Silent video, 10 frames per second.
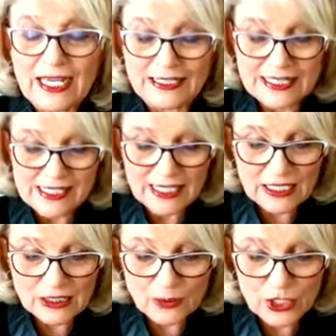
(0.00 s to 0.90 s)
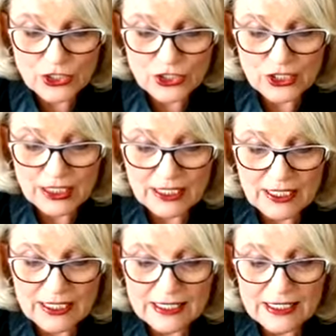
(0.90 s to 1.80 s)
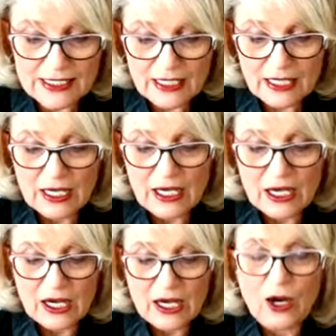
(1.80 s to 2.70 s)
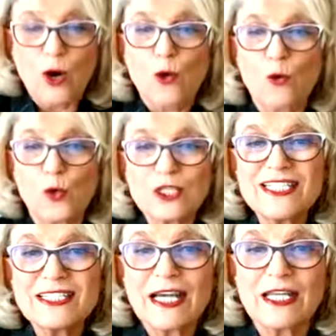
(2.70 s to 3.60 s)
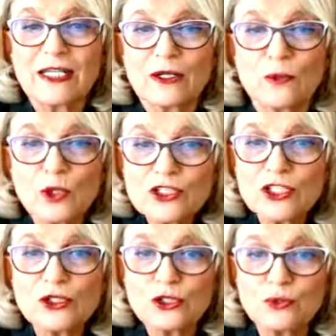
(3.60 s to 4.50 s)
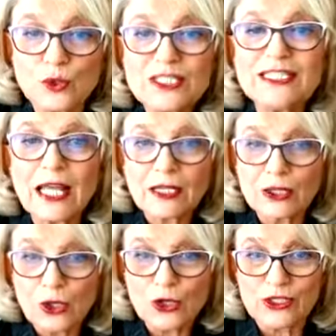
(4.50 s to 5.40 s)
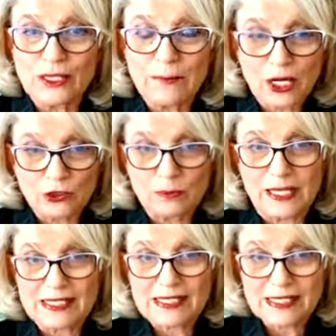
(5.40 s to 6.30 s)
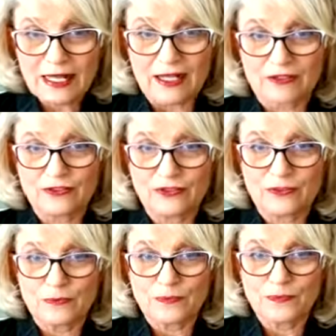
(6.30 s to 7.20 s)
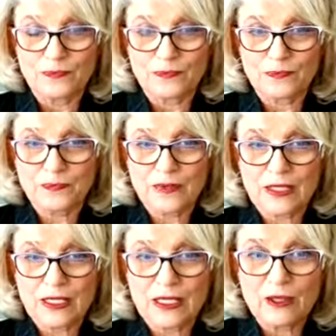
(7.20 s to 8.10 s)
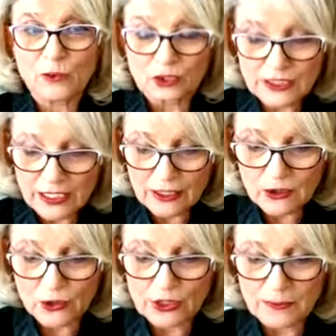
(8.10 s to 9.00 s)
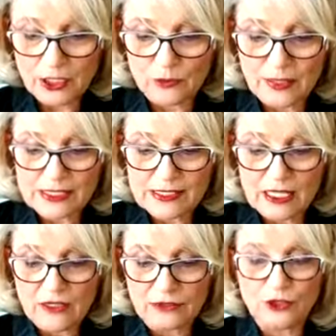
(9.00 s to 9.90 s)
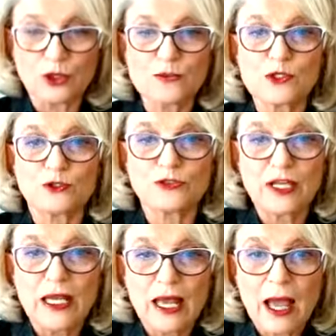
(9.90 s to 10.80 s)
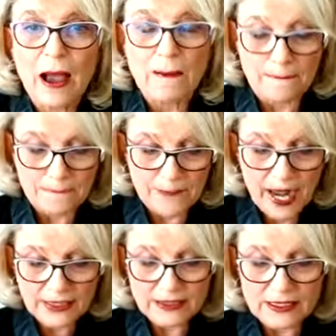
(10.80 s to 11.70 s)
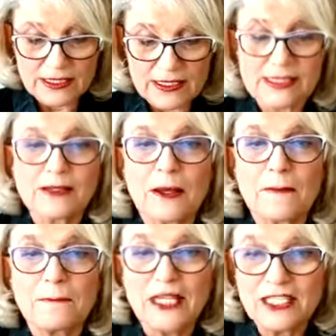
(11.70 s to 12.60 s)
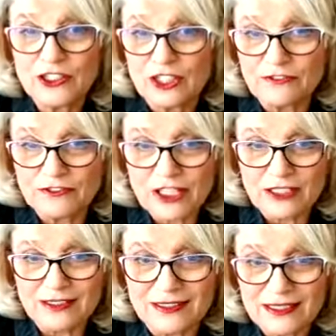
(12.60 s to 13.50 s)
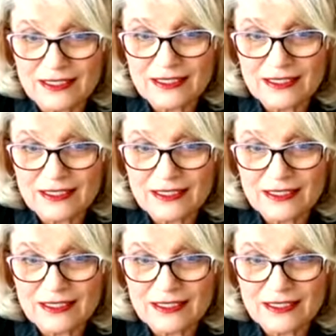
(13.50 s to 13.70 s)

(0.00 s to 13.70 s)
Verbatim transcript: And the second question is, what did I, what did, what did I learn about myself? What did I learn about myself in terms of patterns being revealed,